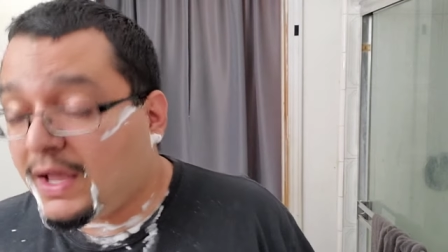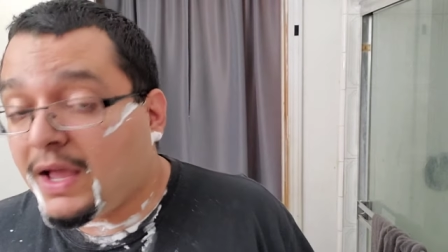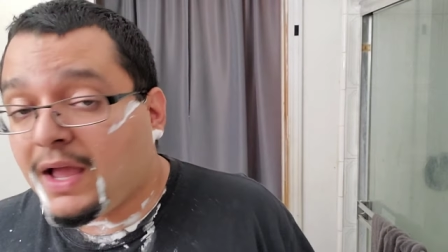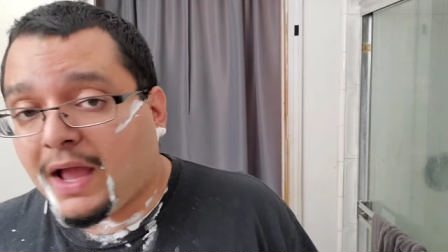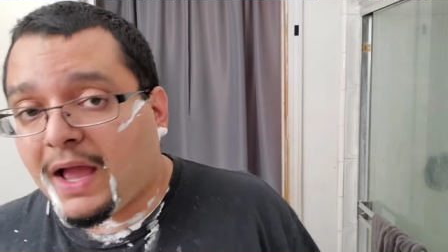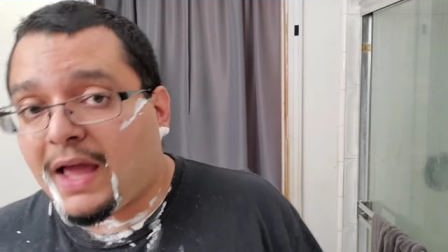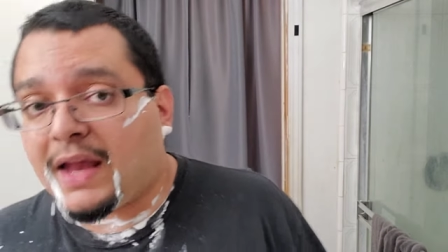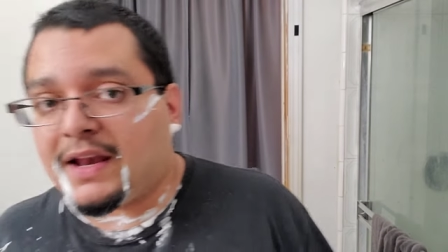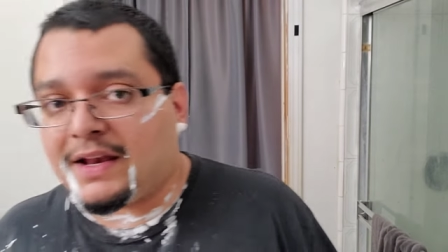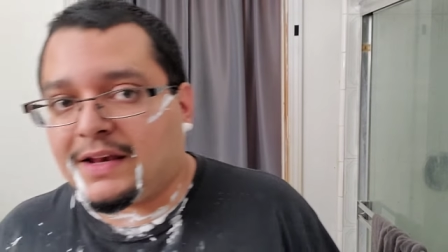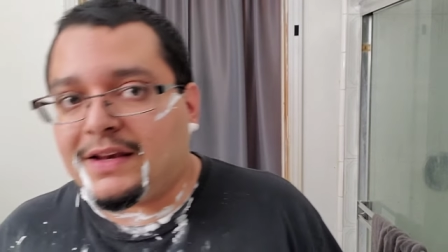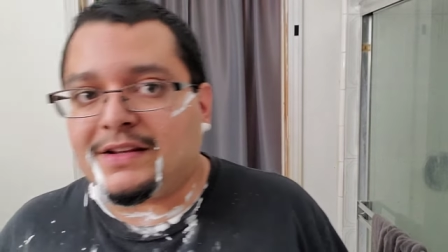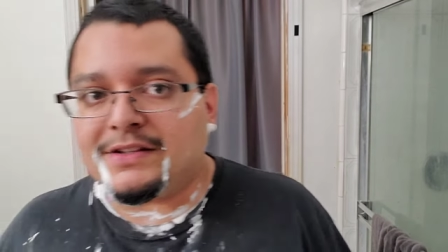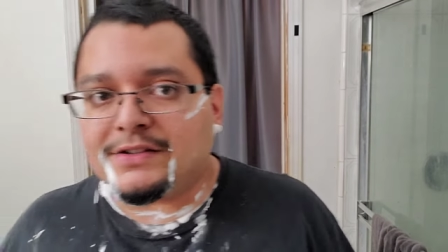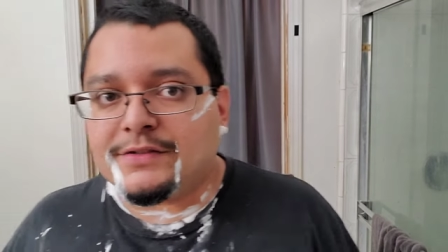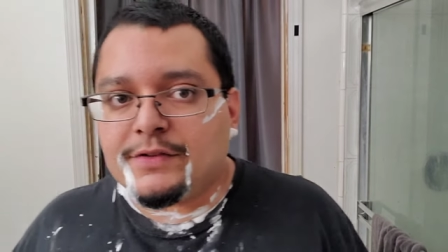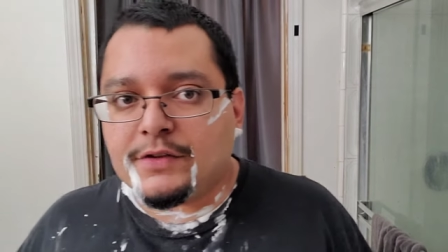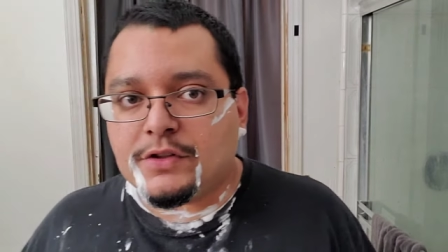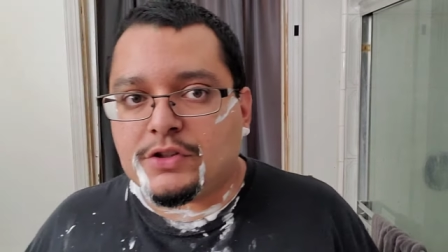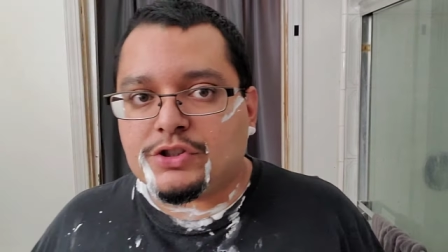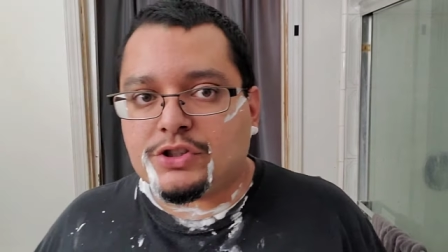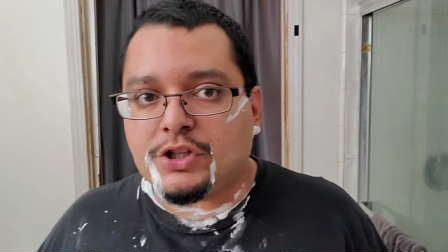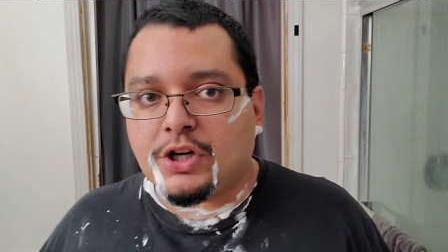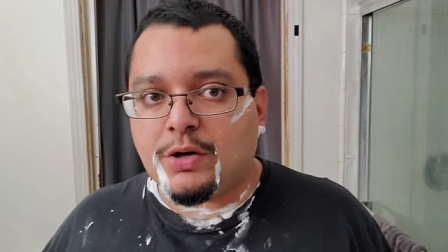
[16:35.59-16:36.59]
And it does
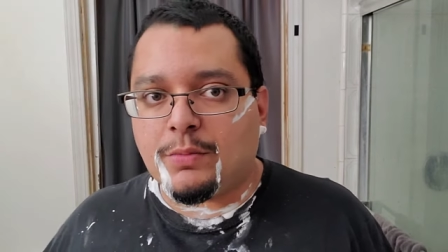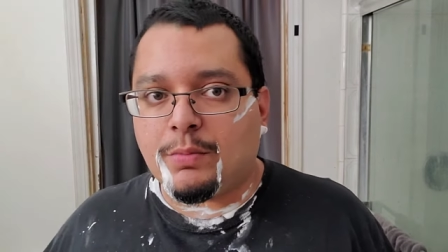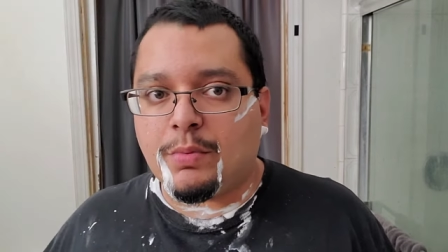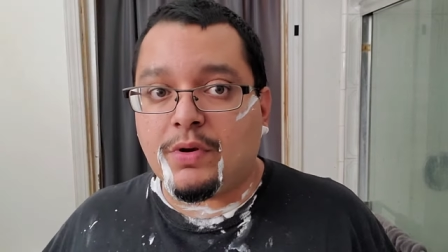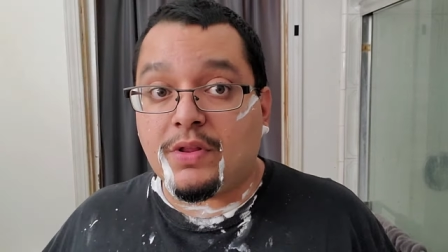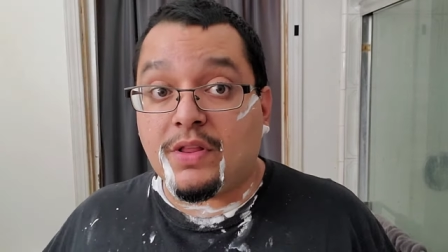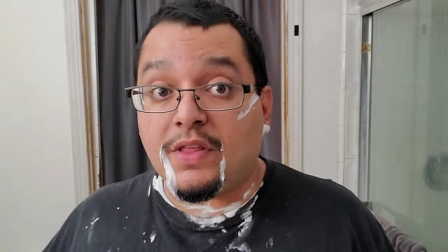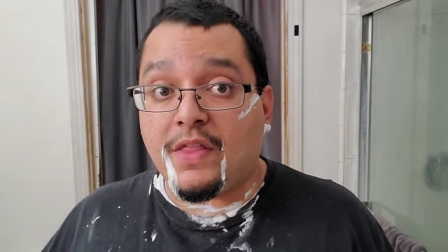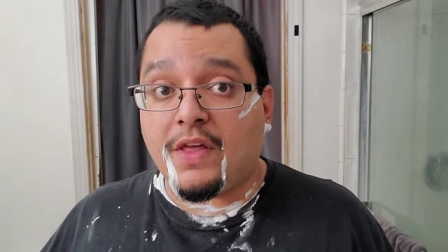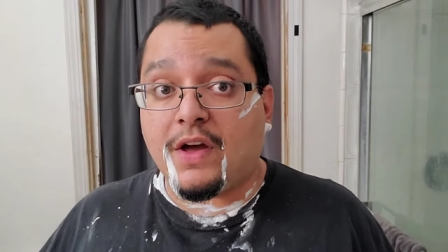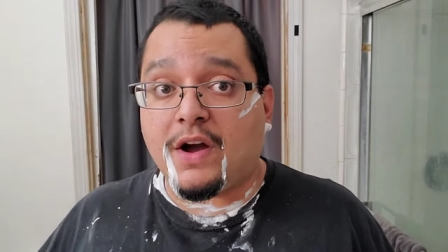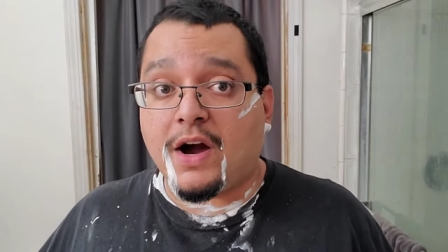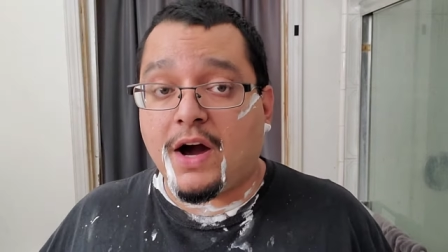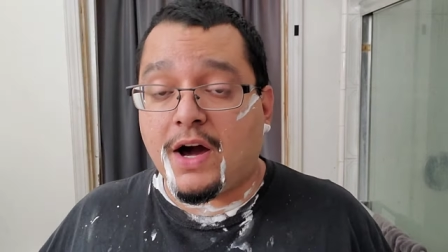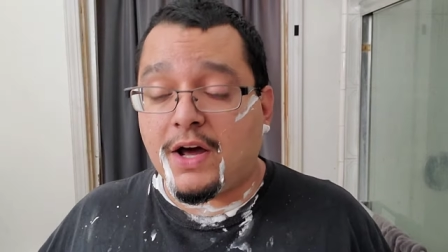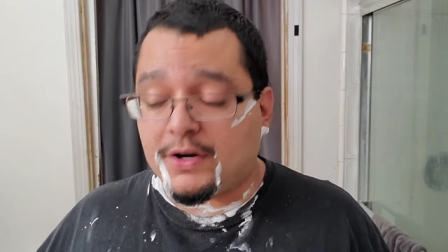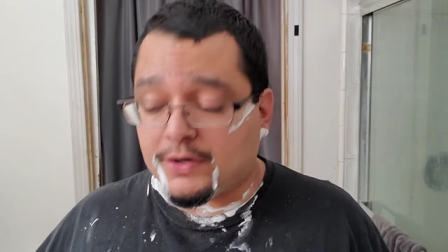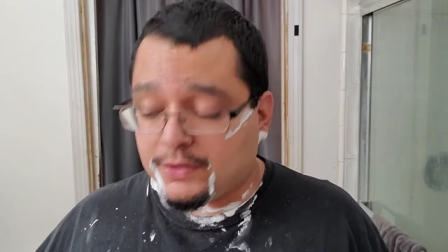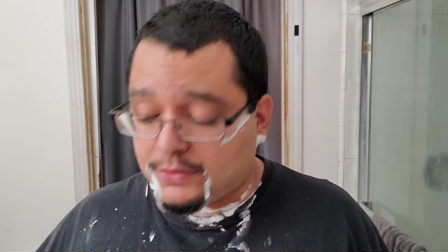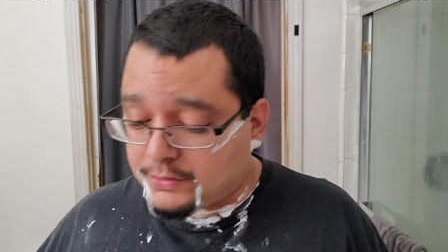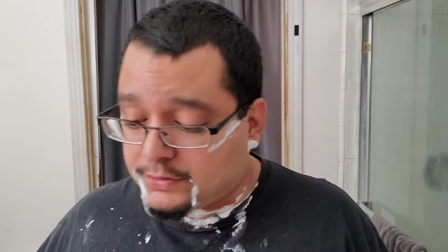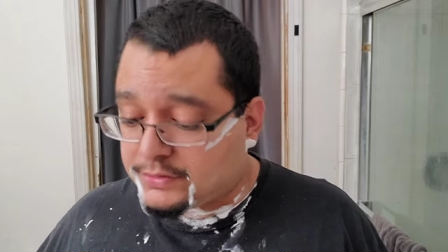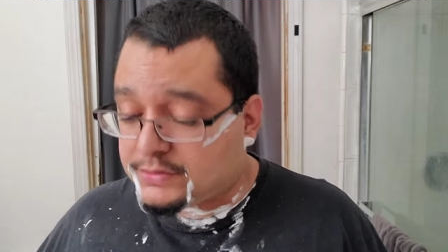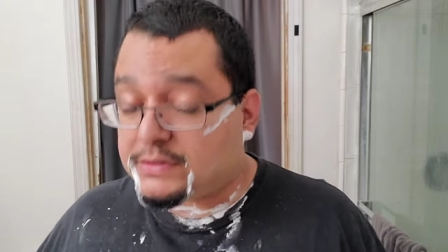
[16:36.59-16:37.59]
feel sharper than the
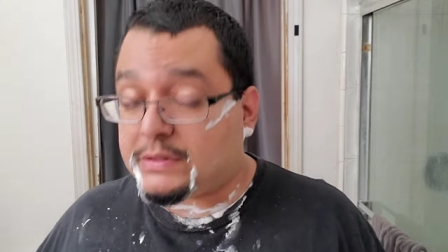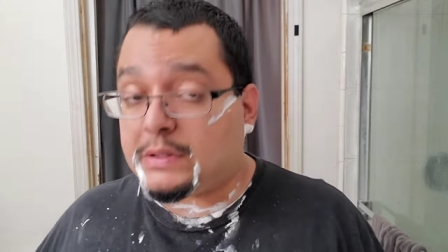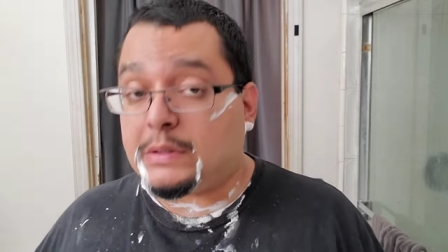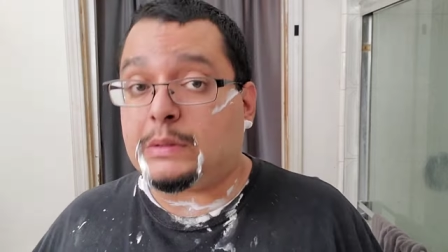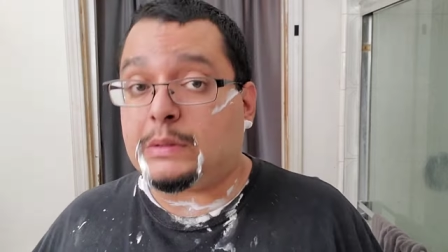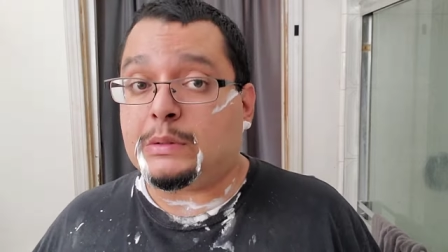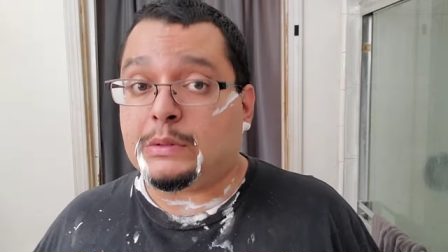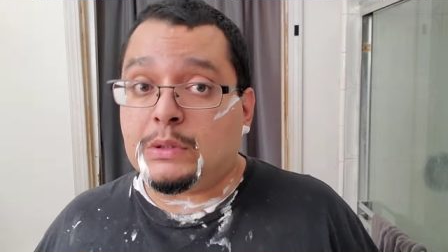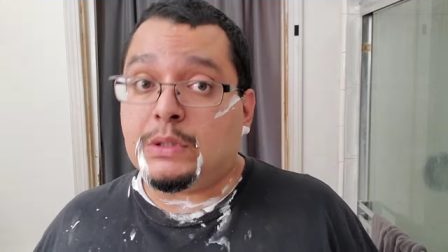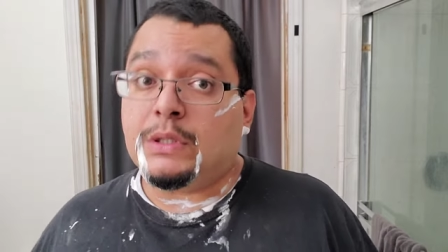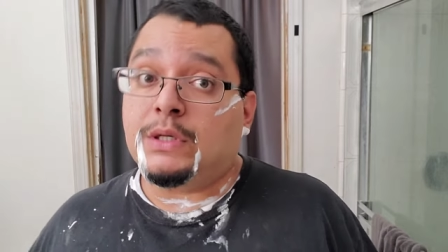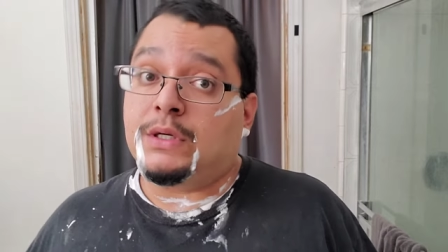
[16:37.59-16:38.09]
coticule. So